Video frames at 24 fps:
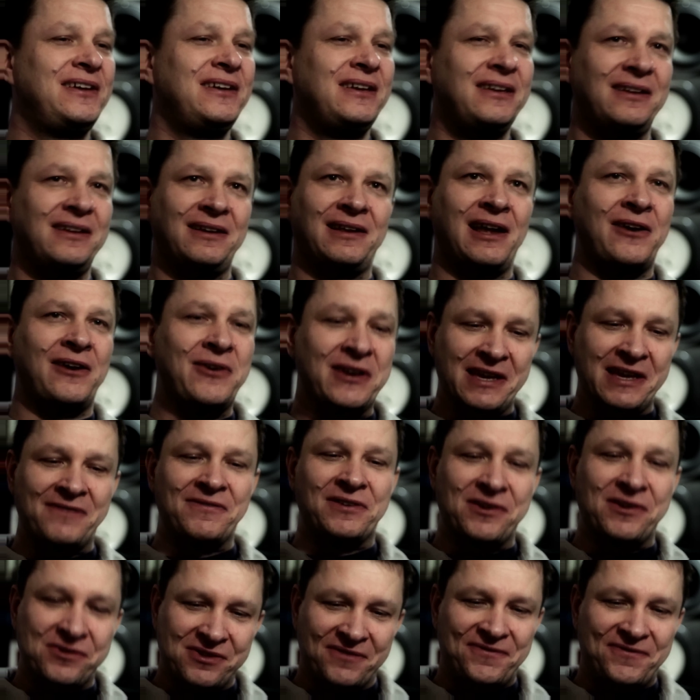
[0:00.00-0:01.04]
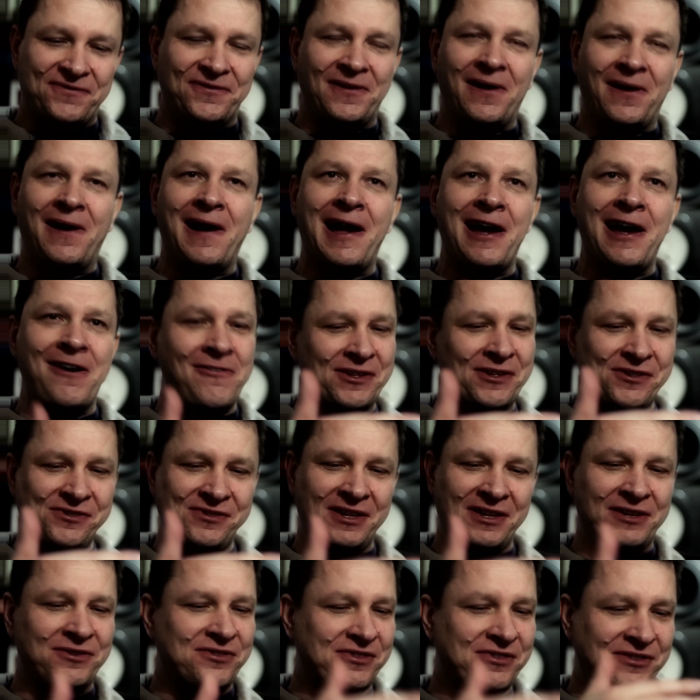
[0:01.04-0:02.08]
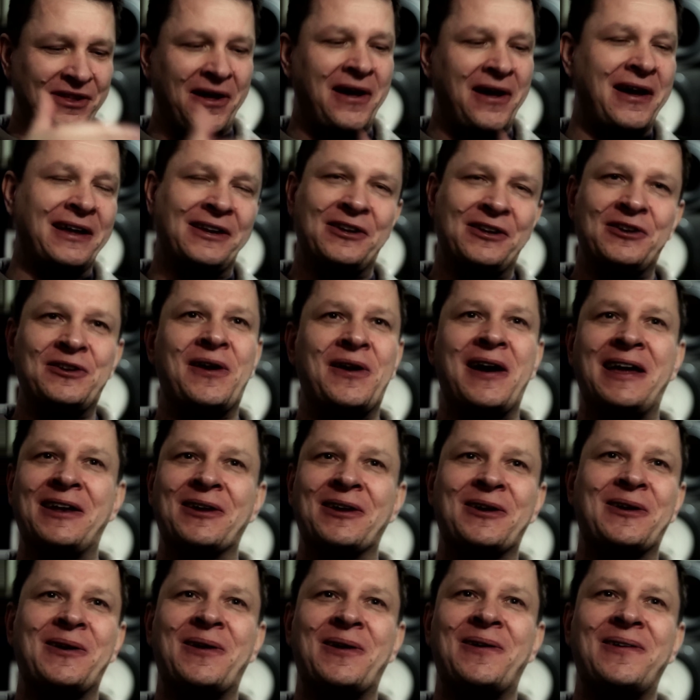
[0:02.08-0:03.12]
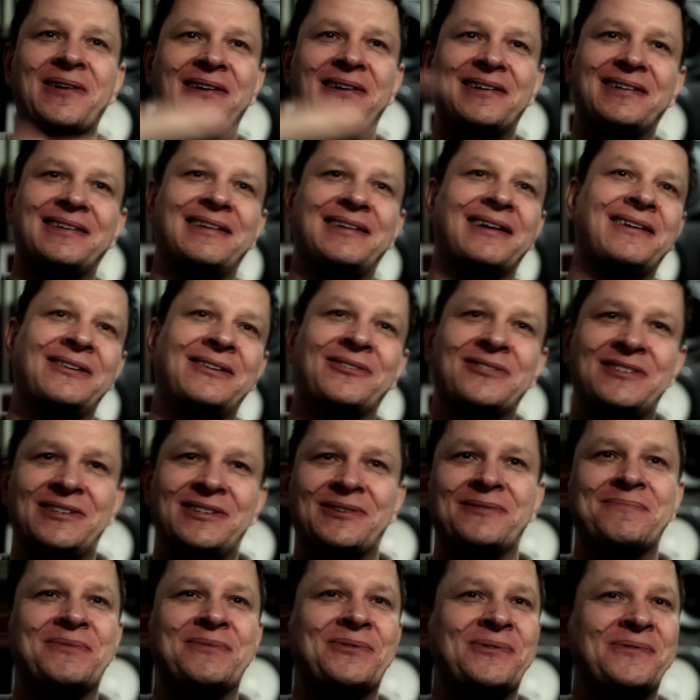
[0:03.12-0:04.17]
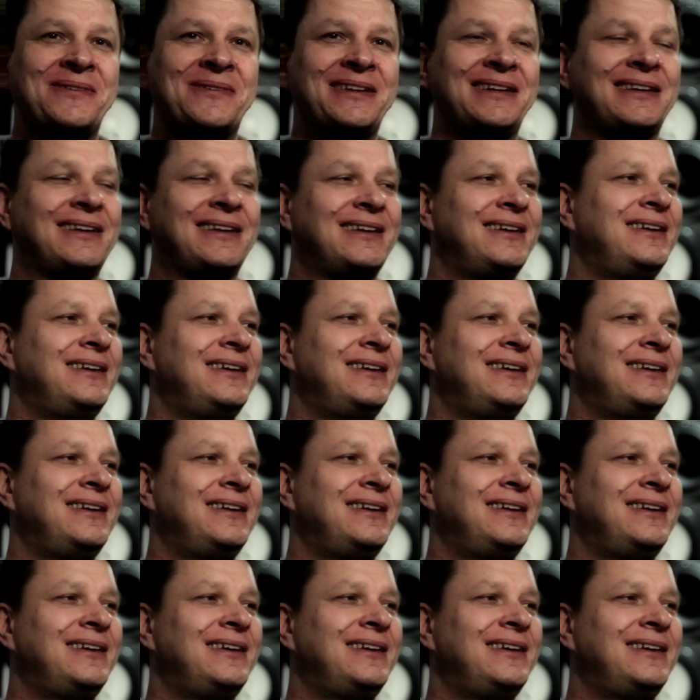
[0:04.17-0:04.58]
You know, he'd given us a flyer and it said starting at 9 o'clock, going on till the morning.